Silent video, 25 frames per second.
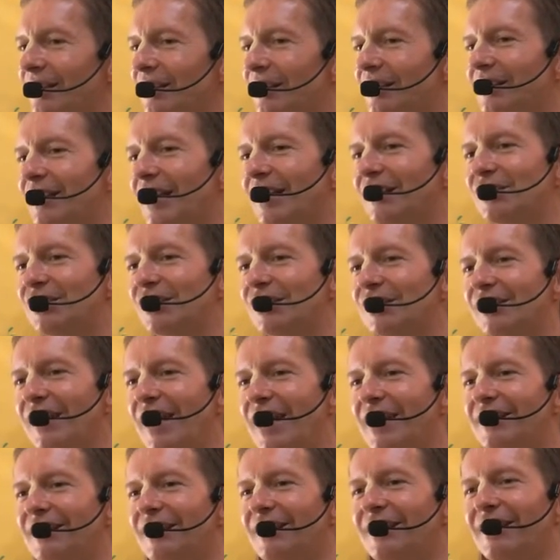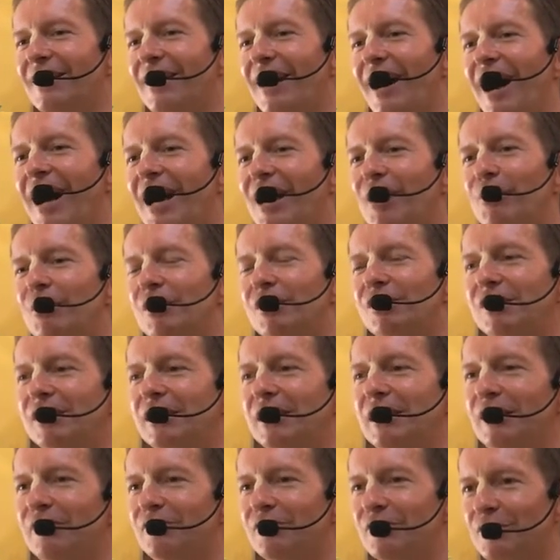Then she said, I
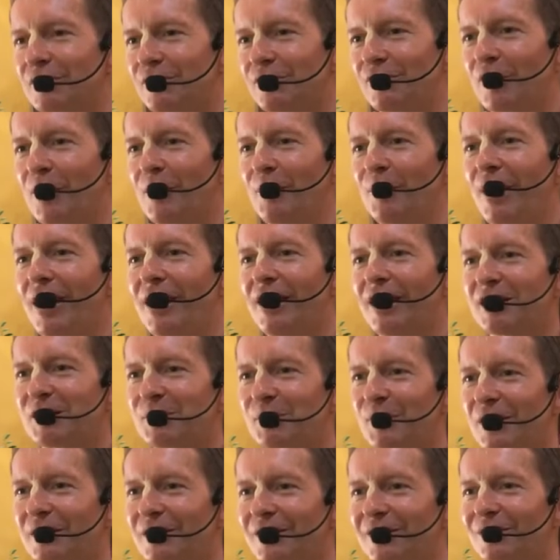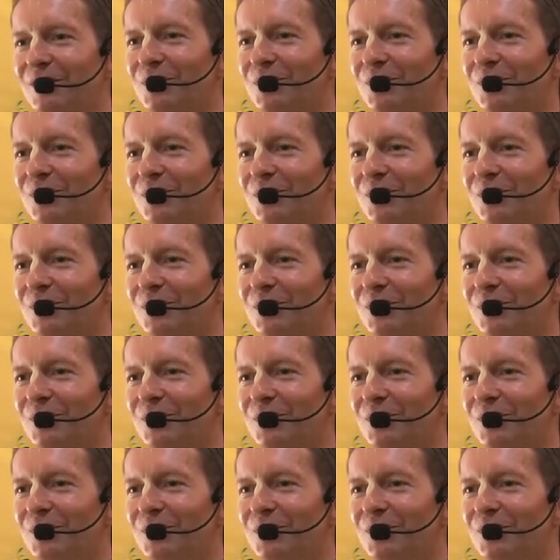received from my husband,